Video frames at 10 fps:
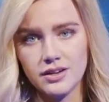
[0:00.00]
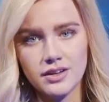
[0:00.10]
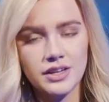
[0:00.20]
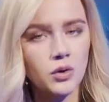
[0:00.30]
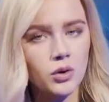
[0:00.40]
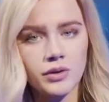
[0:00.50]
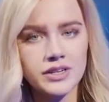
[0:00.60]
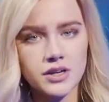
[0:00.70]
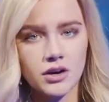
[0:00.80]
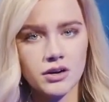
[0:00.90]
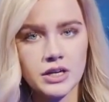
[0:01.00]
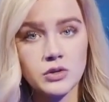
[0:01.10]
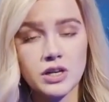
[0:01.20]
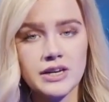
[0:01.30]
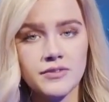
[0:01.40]
They'll always argue
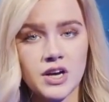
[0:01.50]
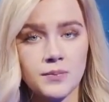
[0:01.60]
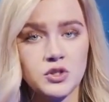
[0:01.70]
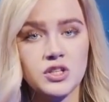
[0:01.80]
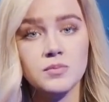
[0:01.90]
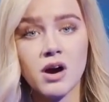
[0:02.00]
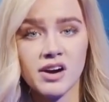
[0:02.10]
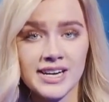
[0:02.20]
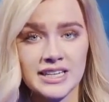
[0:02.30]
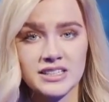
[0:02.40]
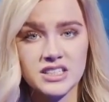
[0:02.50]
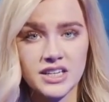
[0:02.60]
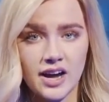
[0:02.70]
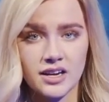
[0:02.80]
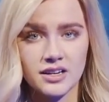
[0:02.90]
to leave it up to the market
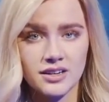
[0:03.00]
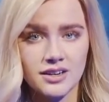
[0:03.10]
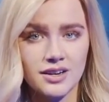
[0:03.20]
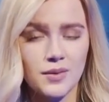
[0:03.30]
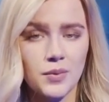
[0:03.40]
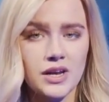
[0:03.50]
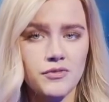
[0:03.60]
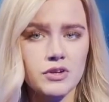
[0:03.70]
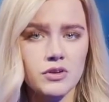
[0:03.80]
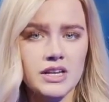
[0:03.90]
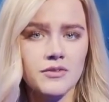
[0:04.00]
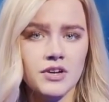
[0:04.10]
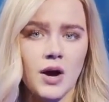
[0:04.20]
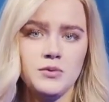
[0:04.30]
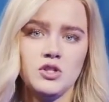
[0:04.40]
instead. But if you leave it
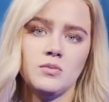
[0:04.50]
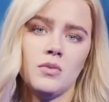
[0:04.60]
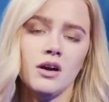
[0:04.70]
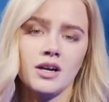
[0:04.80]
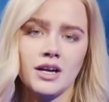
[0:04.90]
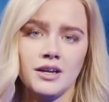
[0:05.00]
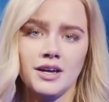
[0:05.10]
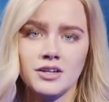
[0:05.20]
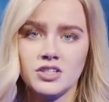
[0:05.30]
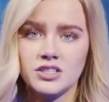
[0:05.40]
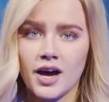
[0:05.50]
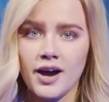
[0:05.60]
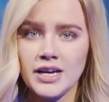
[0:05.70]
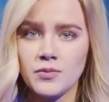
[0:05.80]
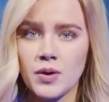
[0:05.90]
up to the market in a
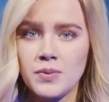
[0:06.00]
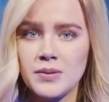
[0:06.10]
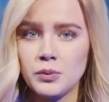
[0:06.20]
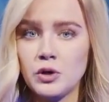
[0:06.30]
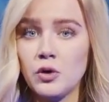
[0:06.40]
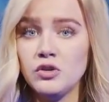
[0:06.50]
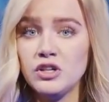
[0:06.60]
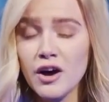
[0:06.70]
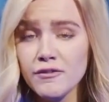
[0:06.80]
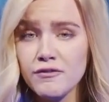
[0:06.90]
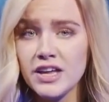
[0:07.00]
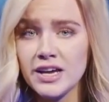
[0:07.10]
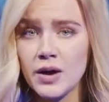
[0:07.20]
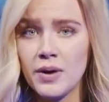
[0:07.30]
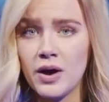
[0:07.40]
society where people know nothing
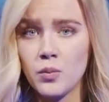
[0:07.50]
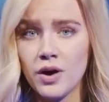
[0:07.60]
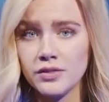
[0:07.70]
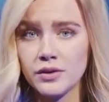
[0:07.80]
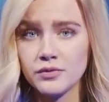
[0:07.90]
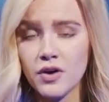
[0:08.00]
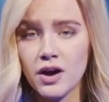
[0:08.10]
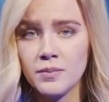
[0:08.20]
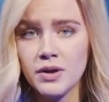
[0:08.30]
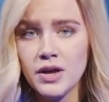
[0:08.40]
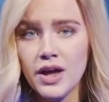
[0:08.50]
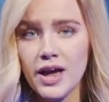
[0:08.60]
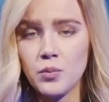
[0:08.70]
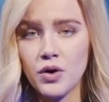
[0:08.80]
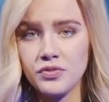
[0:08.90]
about where they're from
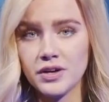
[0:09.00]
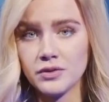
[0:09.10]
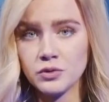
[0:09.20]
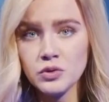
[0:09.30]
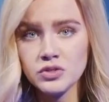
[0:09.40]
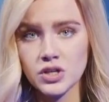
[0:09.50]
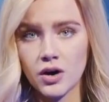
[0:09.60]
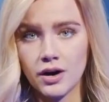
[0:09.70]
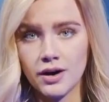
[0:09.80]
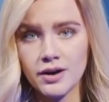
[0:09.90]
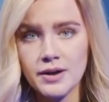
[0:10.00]
and what their roots are,